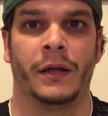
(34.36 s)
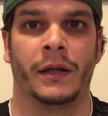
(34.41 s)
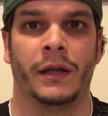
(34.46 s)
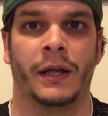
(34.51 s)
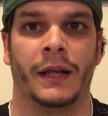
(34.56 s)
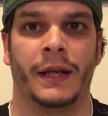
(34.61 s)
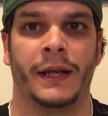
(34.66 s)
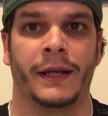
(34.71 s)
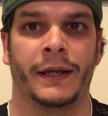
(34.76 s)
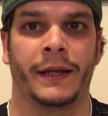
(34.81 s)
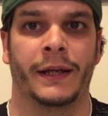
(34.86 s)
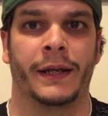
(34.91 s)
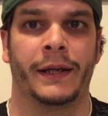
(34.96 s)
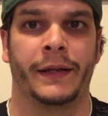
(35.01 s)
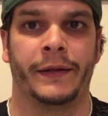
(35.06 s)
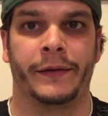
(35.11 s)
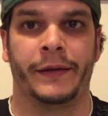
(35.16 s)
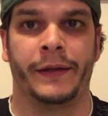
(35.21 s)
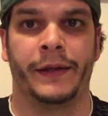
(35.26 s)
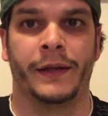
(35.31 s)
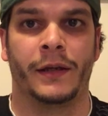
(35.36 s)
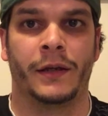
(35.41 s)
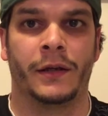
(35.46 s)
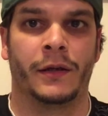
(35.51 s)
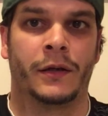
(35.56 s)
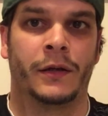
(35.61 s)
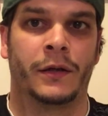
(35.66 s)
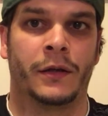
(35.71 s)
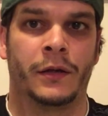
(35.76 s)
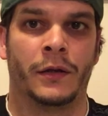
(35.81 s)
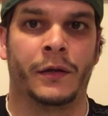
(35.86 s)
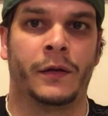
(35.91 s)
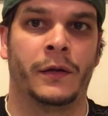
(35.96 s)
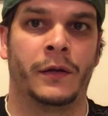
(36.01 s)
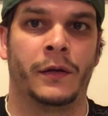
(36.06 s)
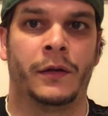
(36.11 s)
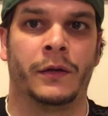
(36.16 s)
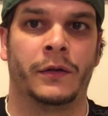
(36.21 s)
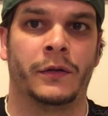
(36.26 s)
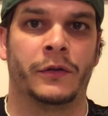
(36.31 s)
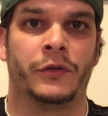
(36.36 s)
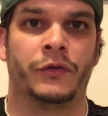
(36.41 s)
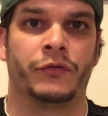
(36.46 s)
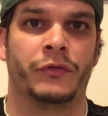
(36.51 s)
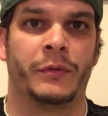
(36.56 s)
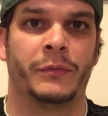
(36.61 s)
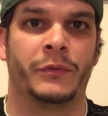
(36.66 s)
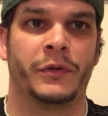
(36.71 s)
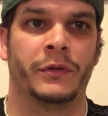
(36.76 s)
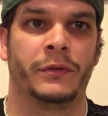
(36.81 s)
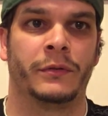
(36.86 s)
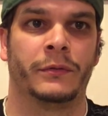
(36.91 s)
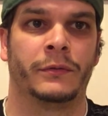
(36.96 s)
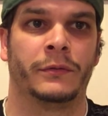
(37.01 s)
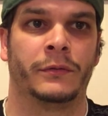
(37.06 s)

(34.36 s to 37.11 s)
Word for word: link in the description,